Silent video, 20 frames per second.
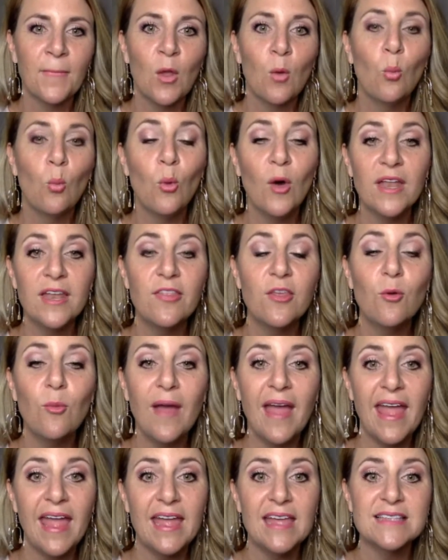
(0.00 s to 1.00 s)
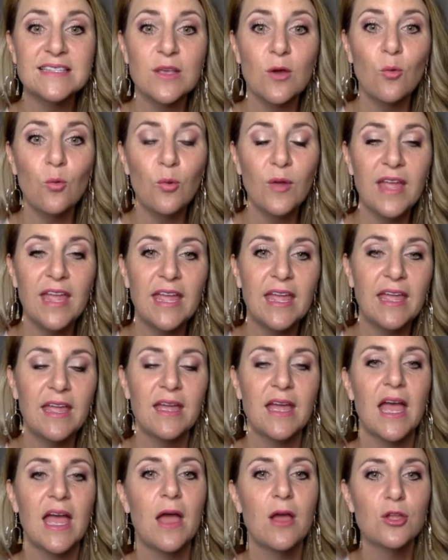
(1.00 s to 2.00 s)
one of the ways
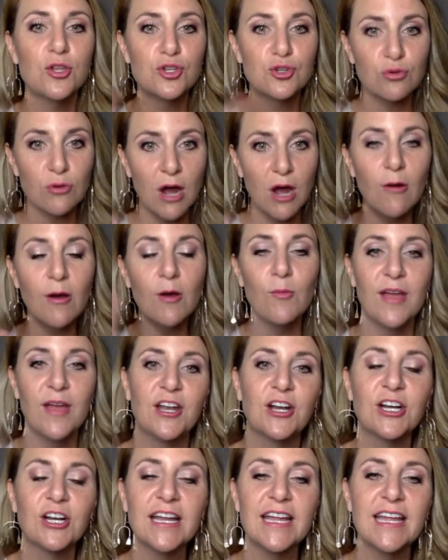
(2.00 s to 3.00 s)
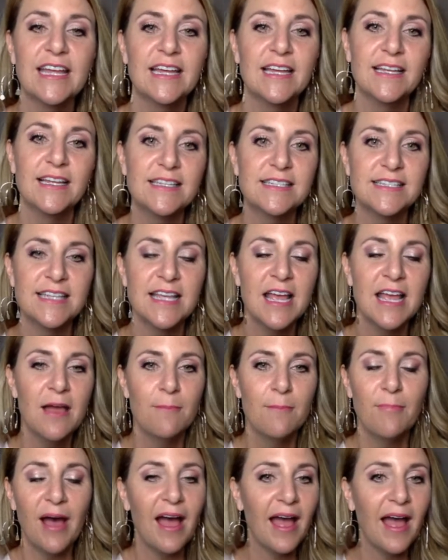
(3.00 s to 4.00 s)
we draw a winner is
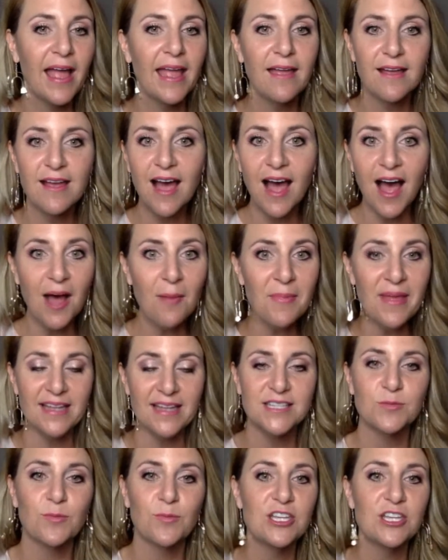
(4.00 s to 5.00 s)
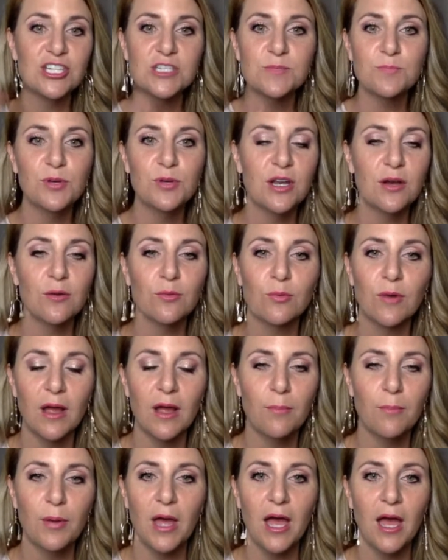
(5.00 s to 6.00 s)
by comments. We just put a
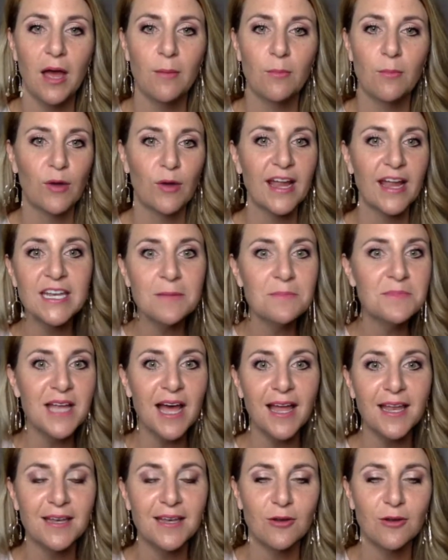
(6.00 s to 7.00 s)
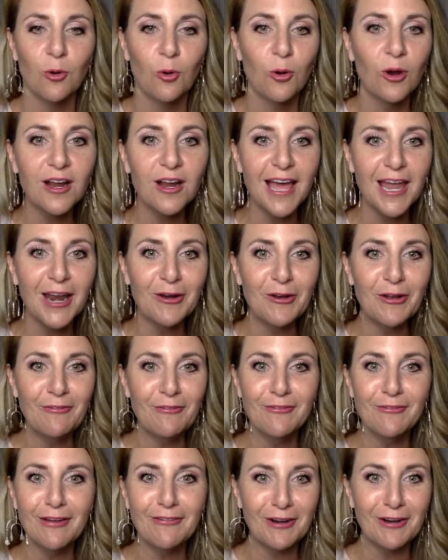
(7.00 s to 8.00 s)
um, random.org. I don't know if
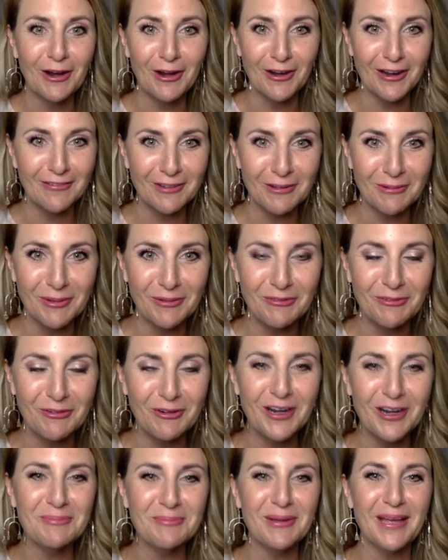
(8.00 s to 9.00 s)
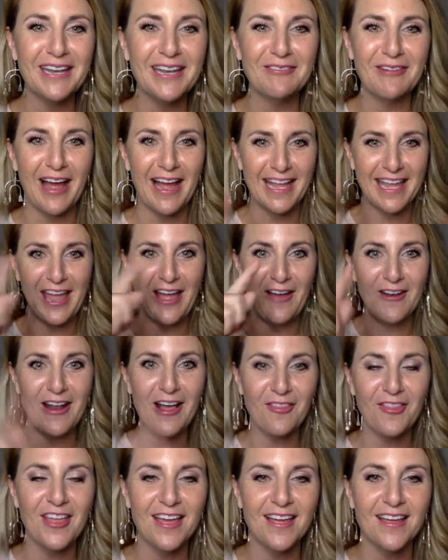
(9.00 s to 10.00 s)
you've ever heard of it before, but I count
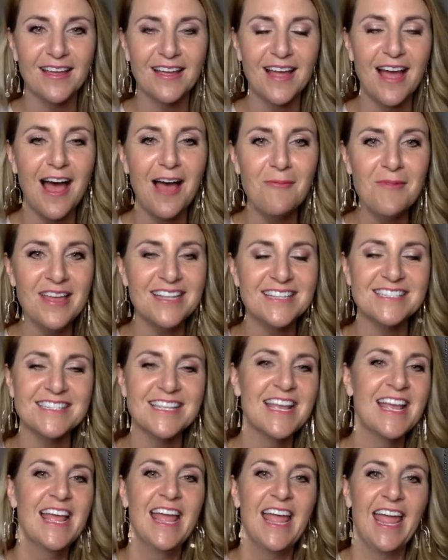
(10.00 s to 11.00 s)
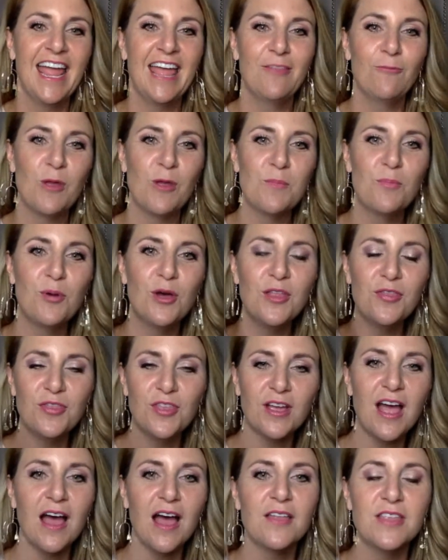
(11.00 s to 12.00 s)
out the comments and we put
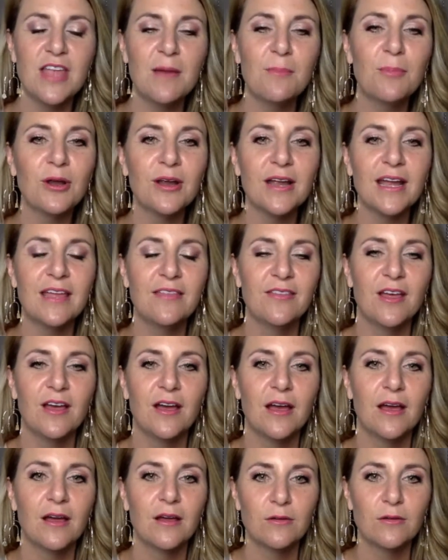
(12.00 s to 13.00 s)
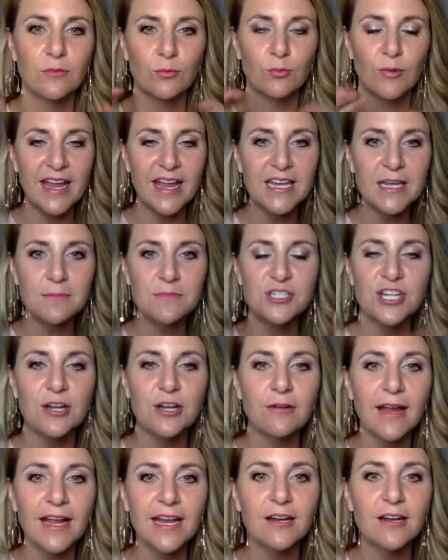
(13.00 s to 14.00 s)
the number in the random
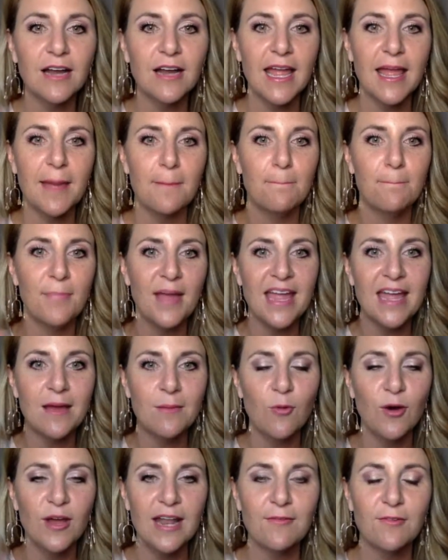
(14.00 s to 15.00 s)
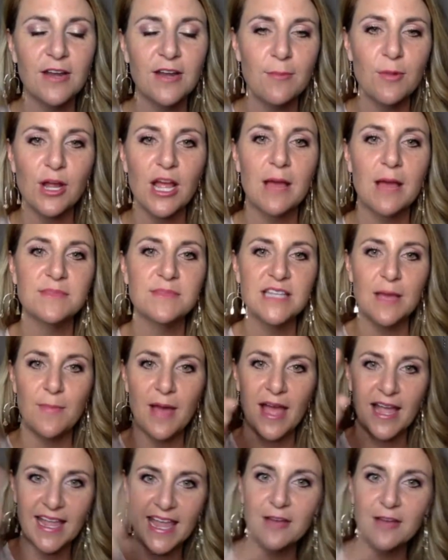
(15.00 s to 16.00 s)
generator and bam, whatever number comes up,
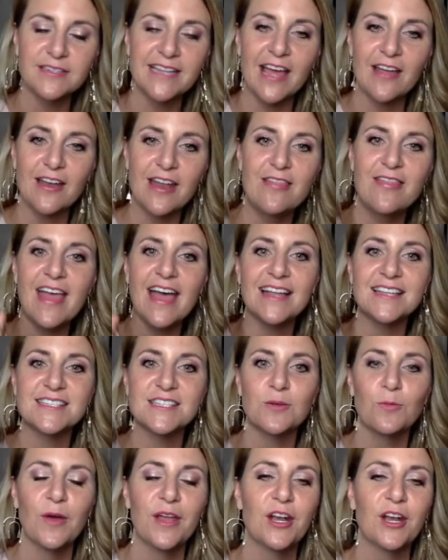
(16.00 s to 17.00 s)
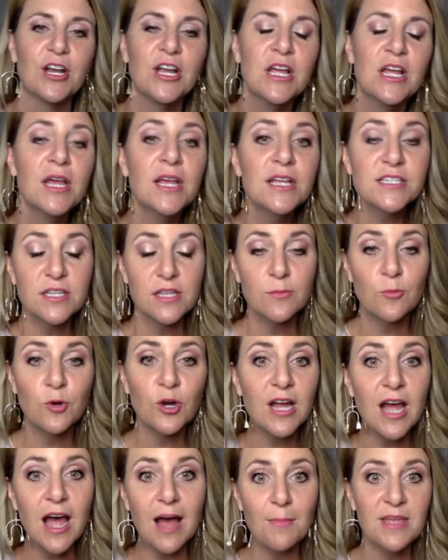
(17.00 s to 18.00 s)
I count down and that's the winner. So the
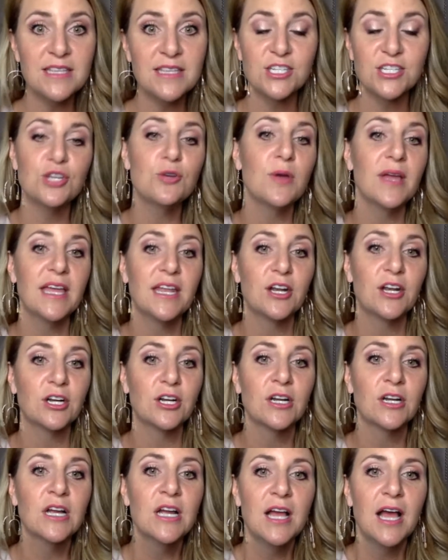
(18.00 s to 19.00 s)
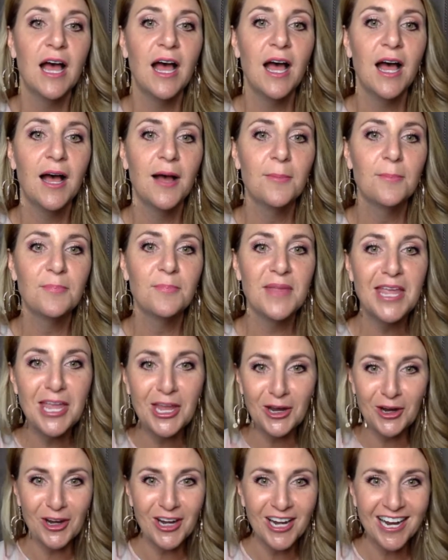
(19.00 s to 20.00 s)
more comments you enter um,
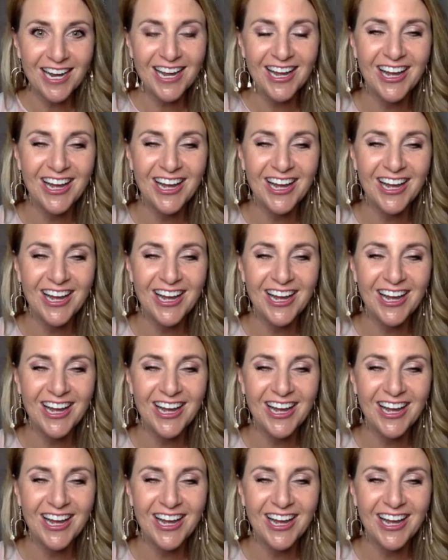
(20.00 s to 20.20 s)
here,